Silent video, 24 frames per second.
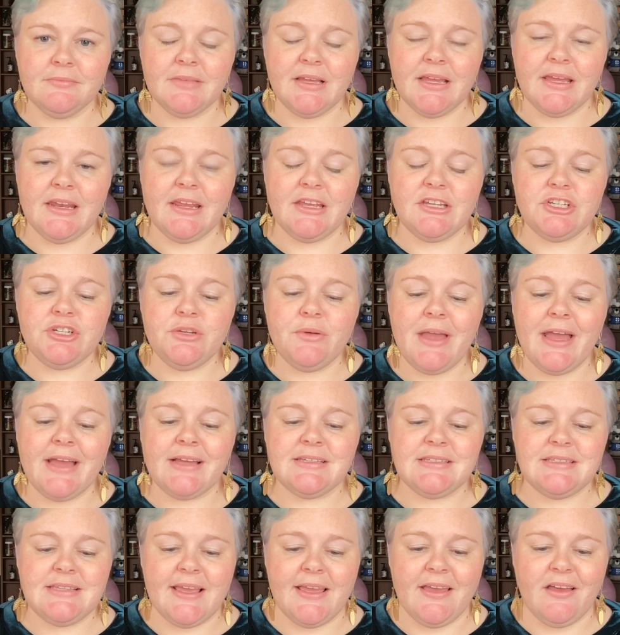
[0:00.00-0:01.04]
And as you
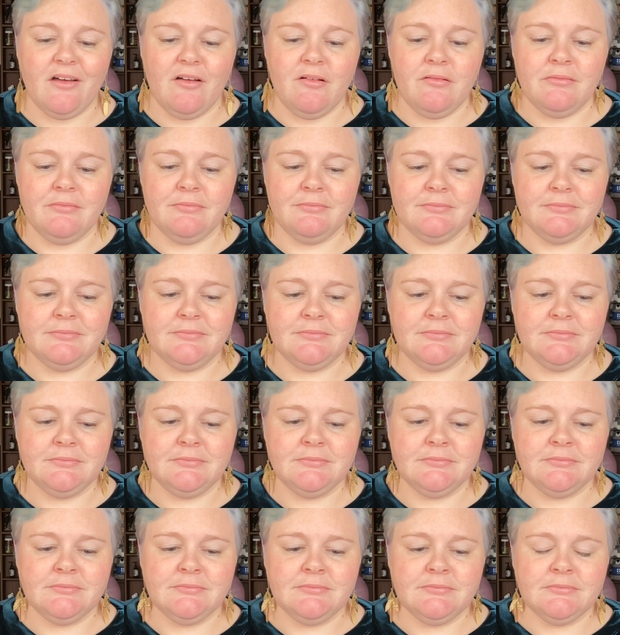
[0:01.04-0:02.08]
exhale,
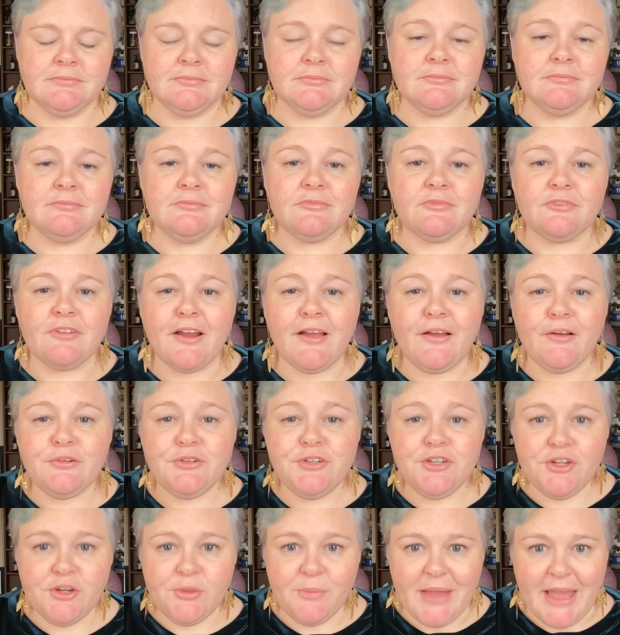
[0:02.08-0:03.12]

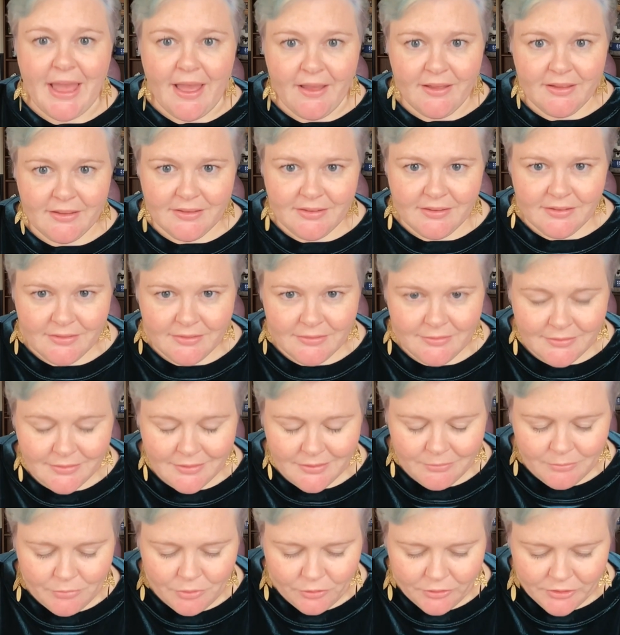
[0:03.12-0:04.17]
round your back
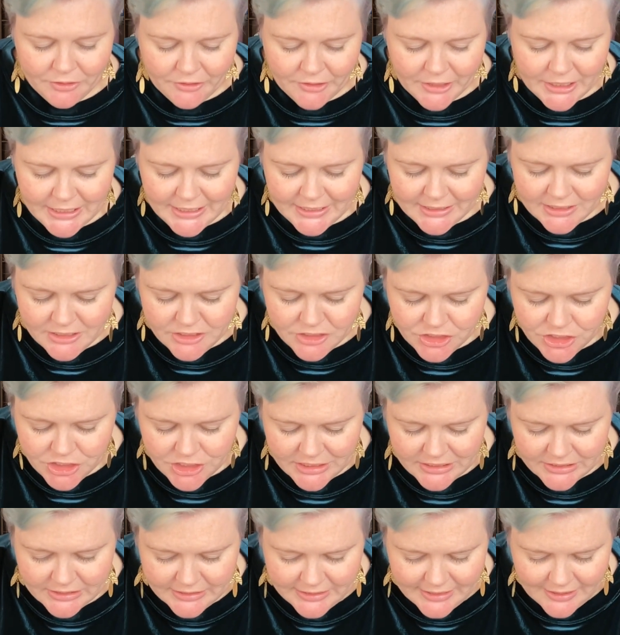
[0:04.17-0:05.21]
and pull your head and
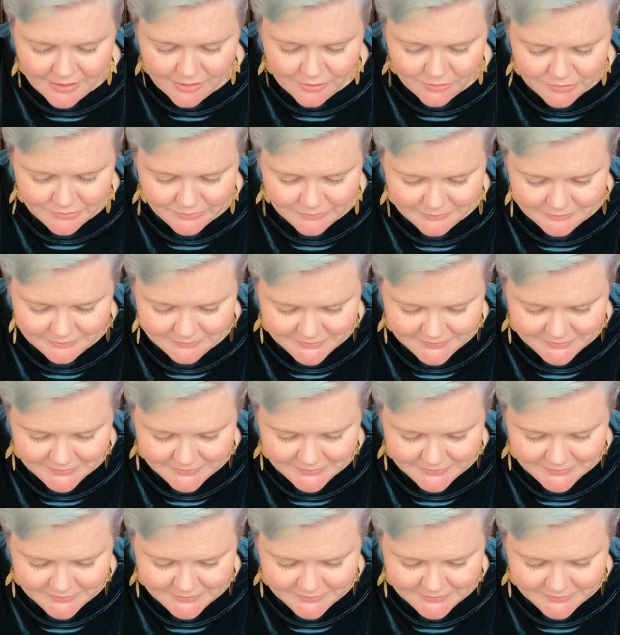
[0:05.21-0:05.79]
chin down.